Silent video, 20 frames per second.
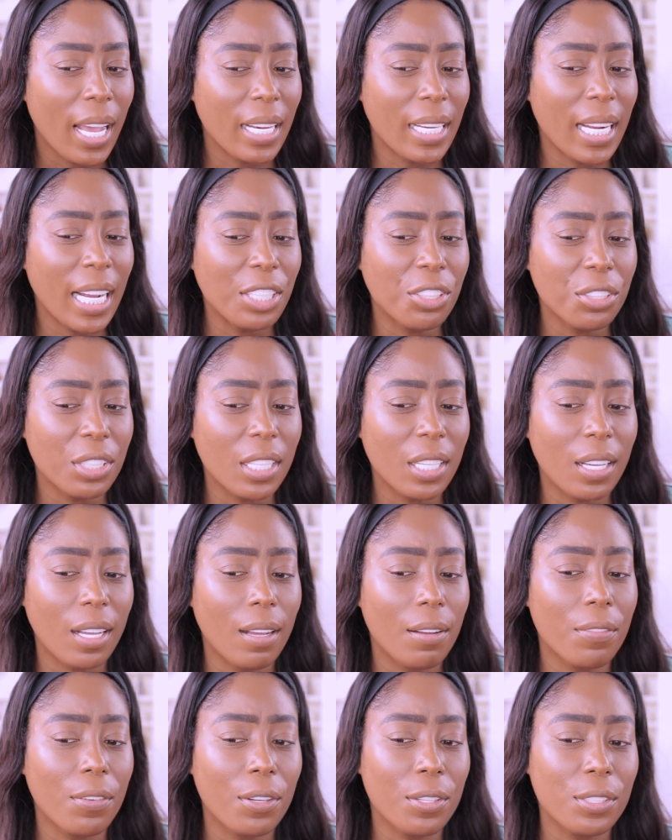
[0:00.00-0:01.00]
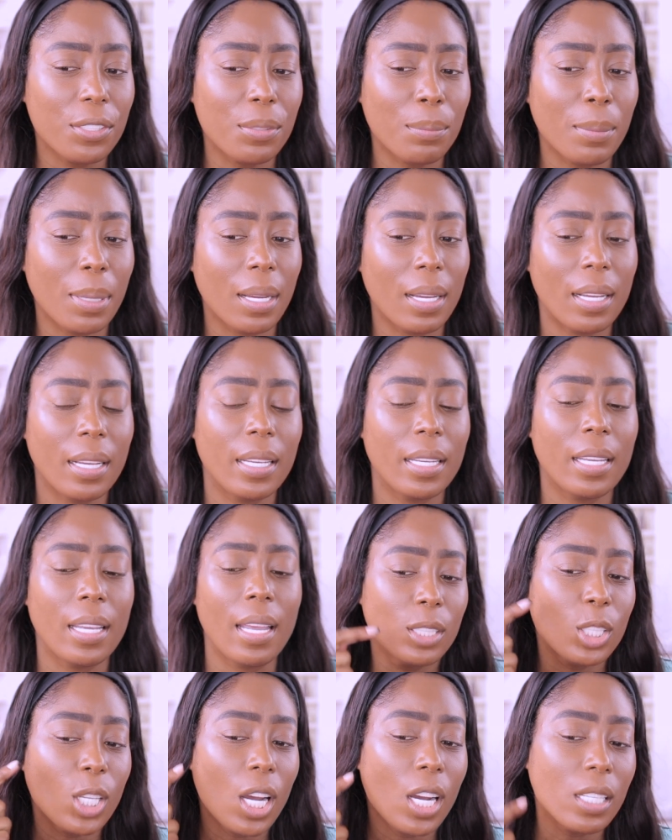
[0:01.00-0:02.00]
And it actually covers my
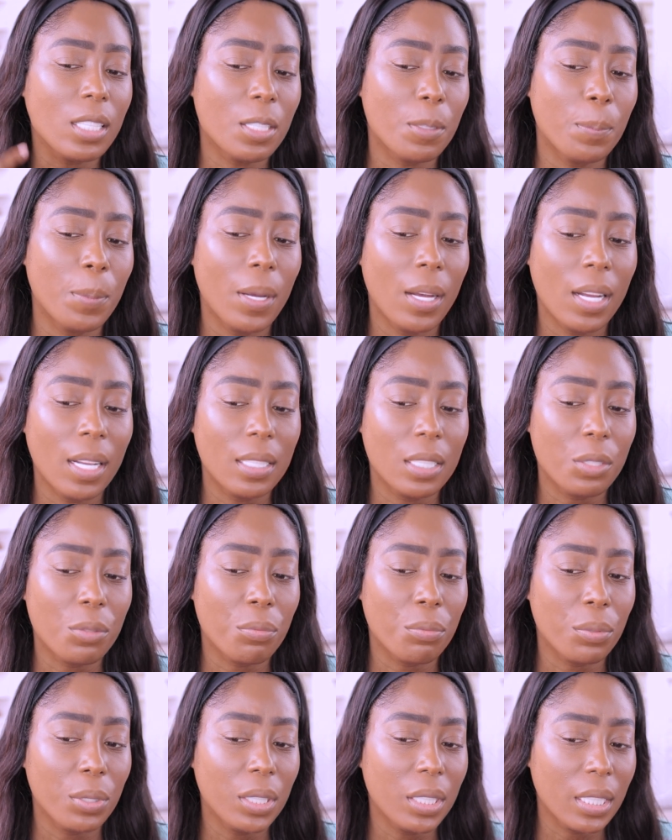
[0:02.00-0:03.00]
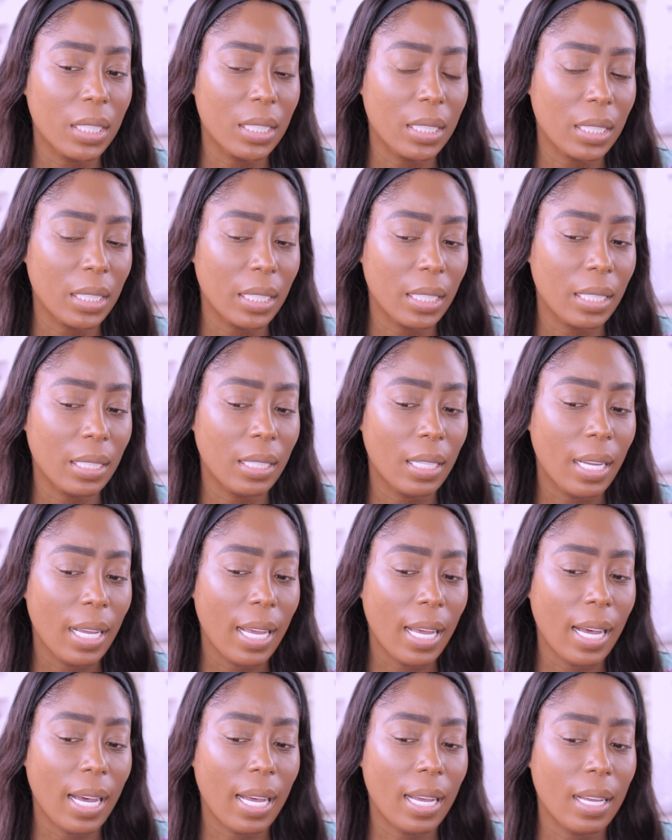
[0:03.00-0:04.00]
dark spots really good.
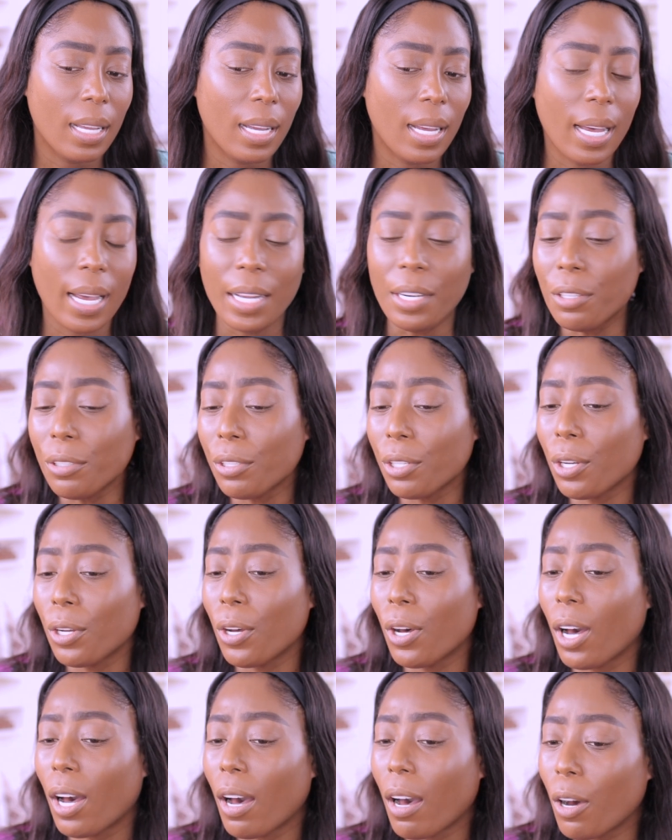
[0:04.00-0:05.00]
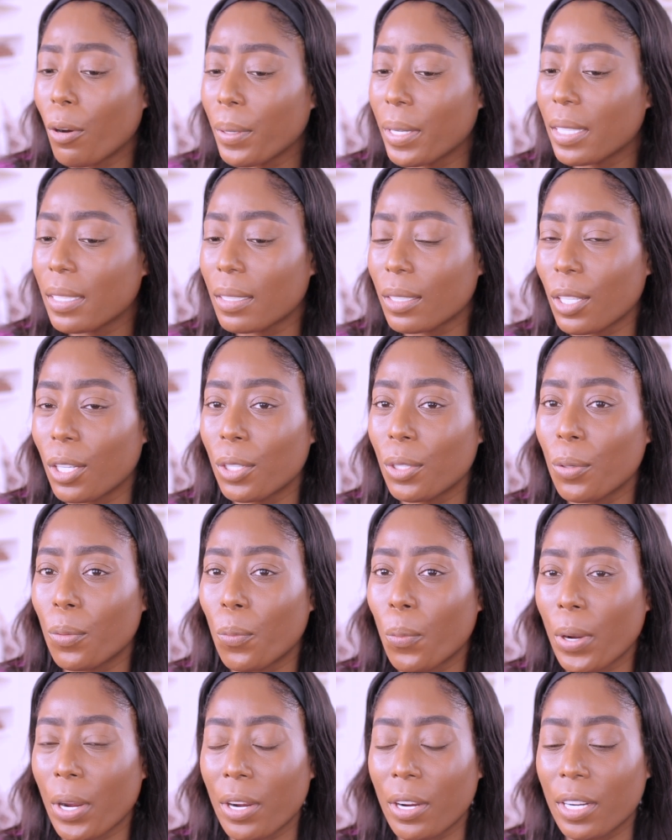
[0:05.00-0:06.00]
I don't know how it's gonna
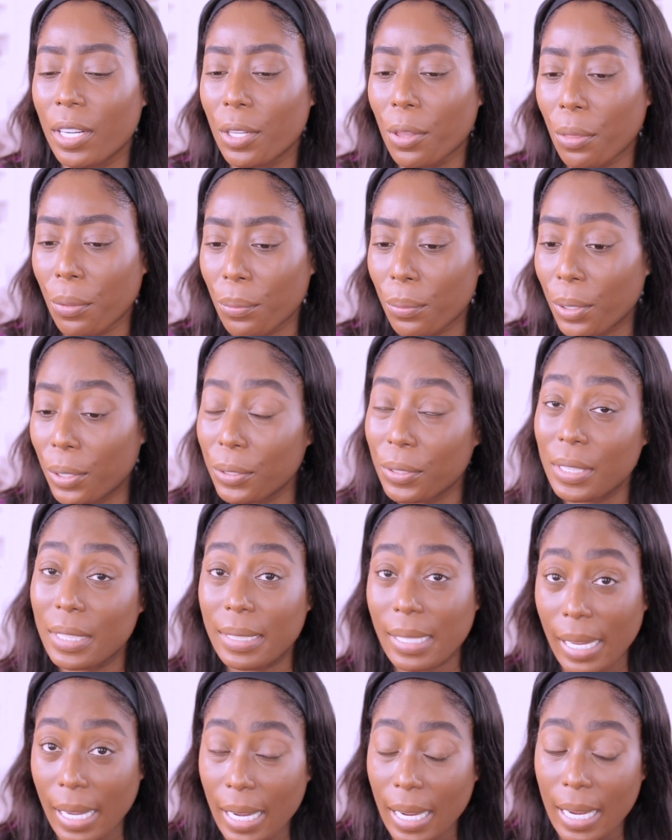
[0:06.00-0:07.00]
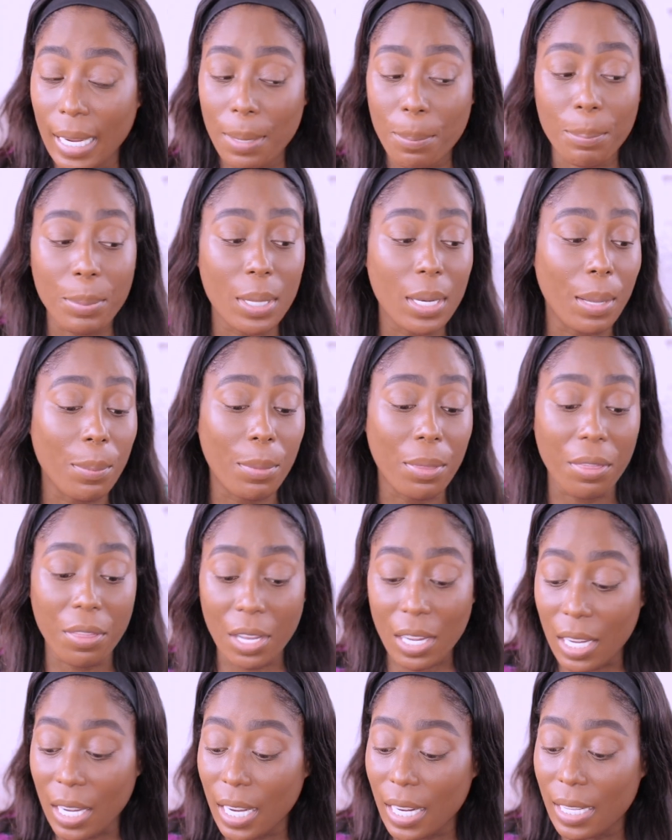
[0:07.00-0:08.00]
wear throughout the day, but I'm
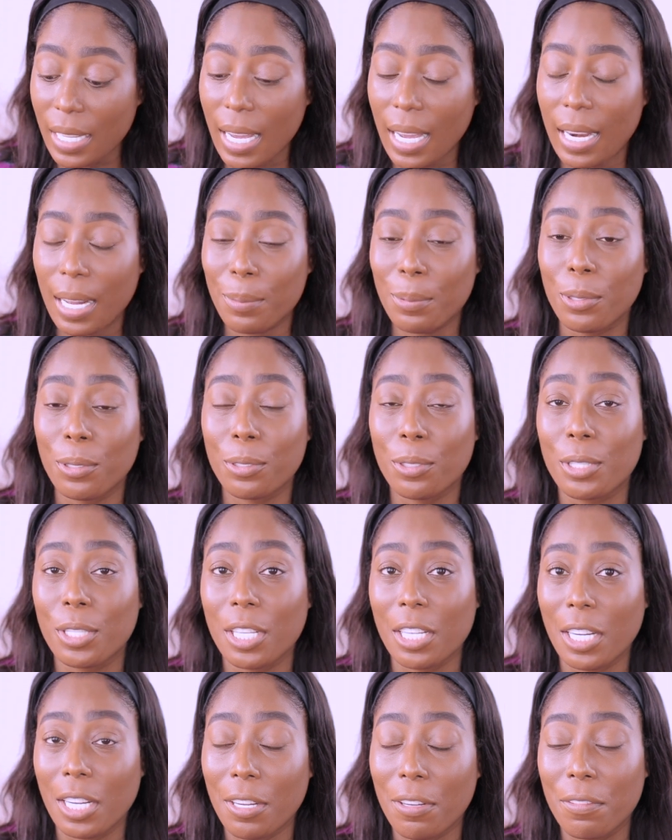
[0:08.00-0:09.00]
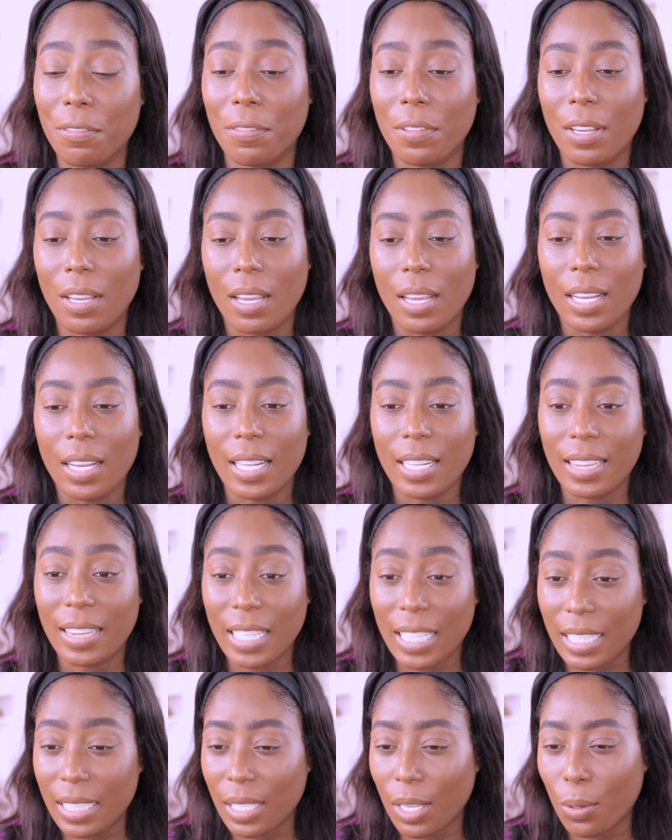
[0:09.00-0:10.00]
thinking that I'm gonna give
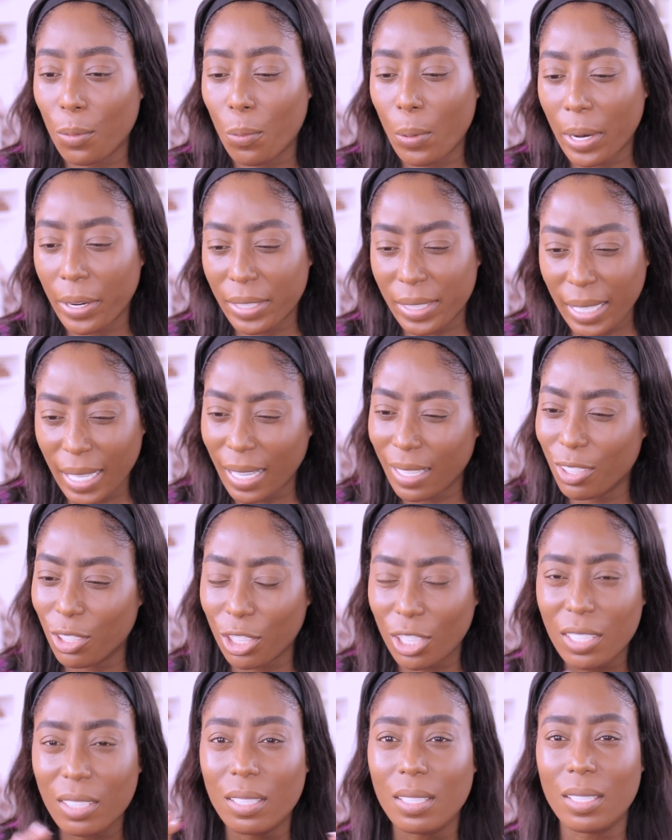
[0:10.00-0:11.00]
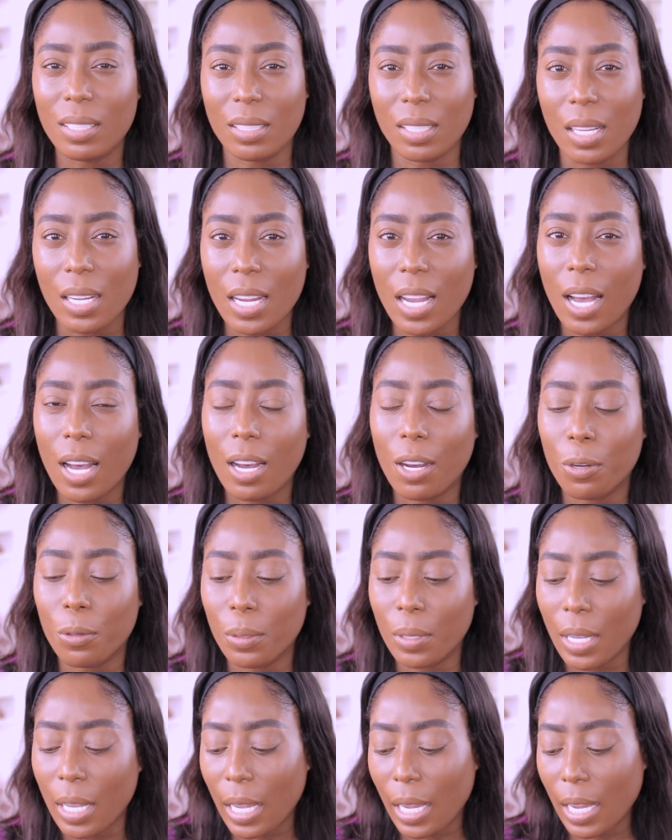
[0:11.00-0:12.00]
this a wear test just to see
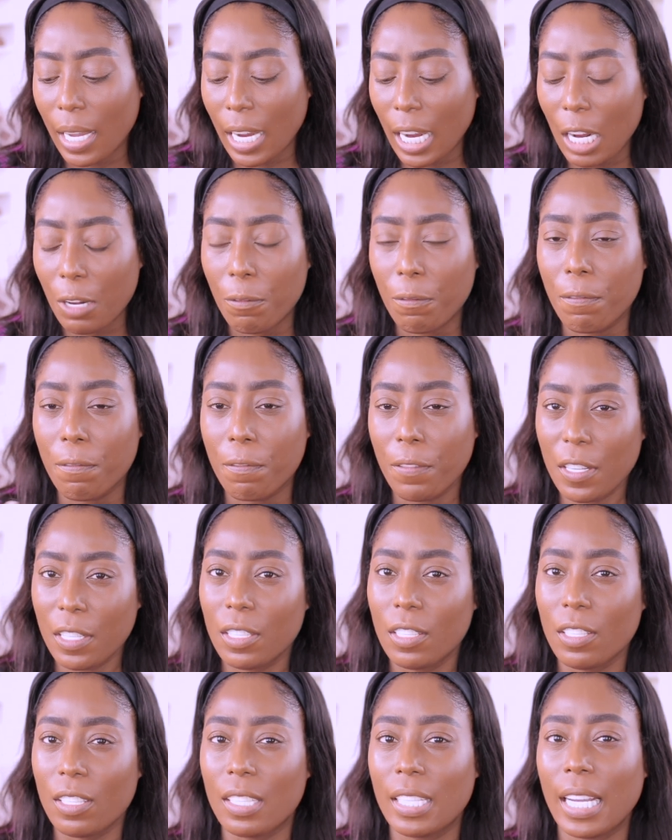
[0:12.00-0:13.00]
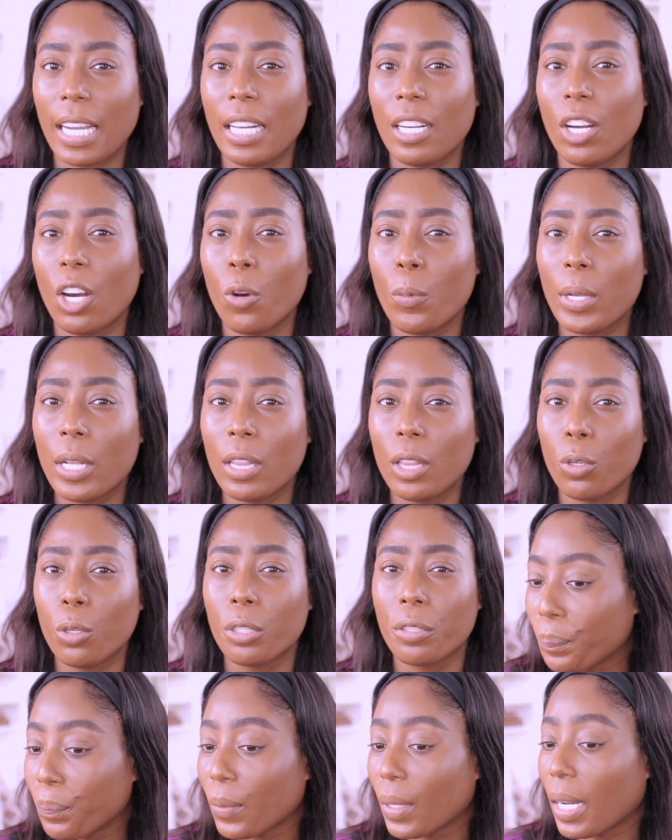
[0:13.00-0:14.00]
how it feels and how it
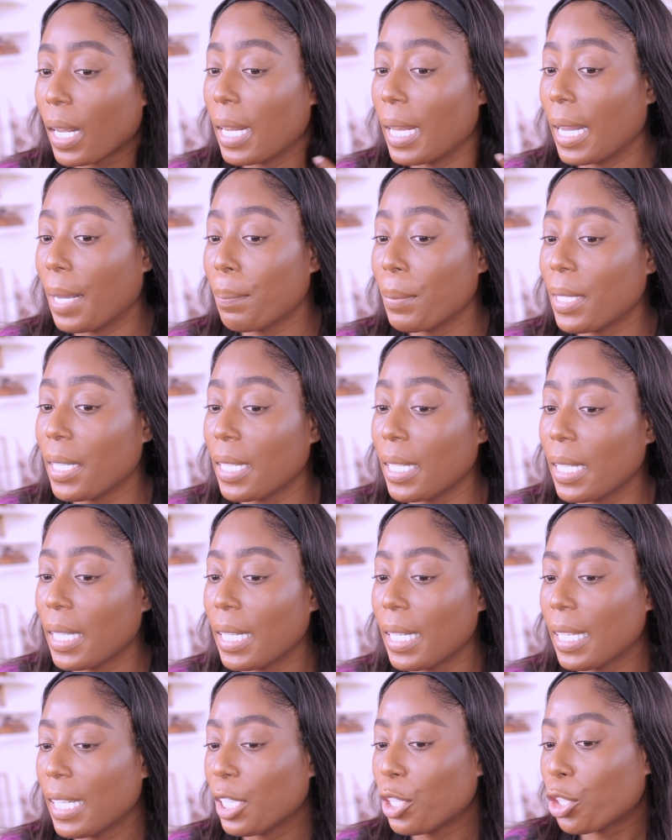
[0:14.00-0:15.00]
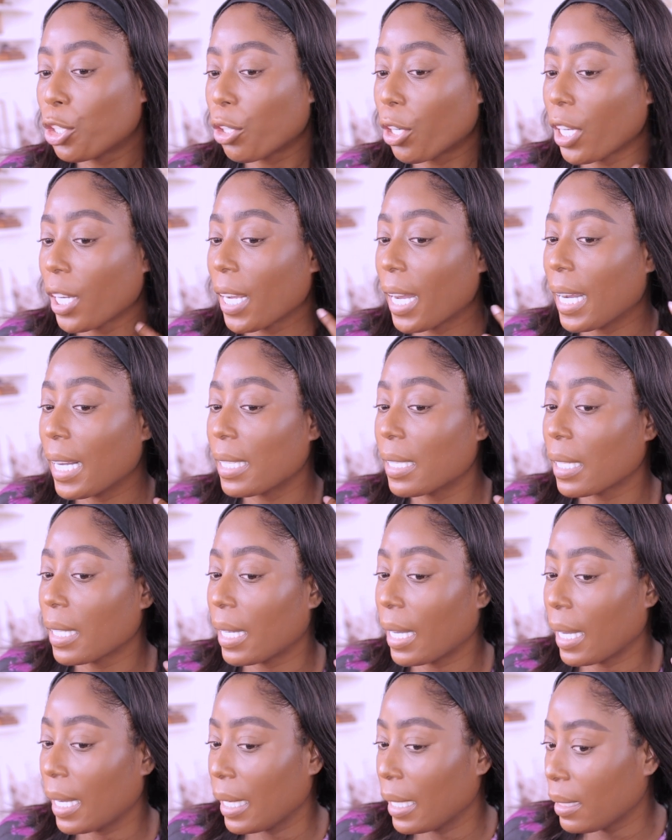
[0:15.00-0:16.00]
looks. Let me show you guys
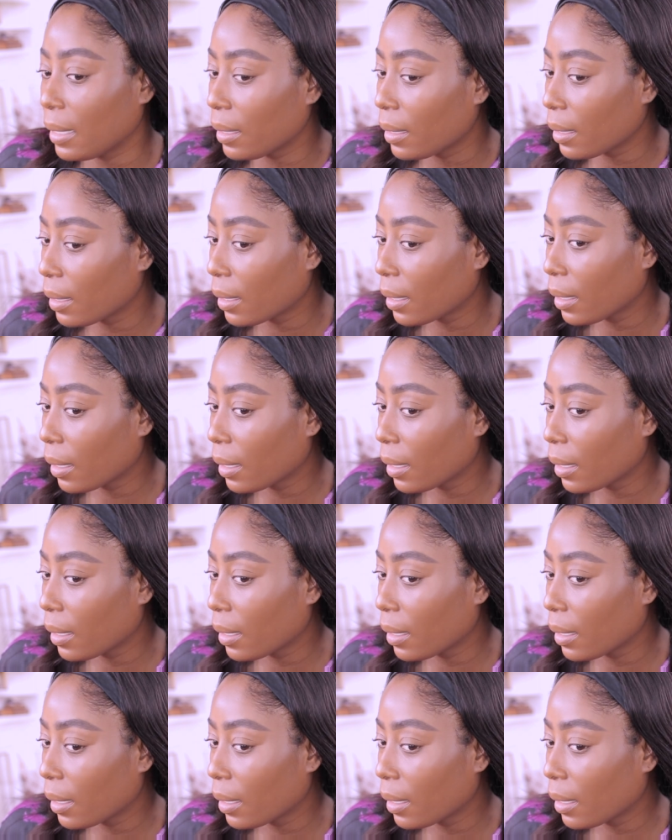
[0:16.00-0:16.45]
again.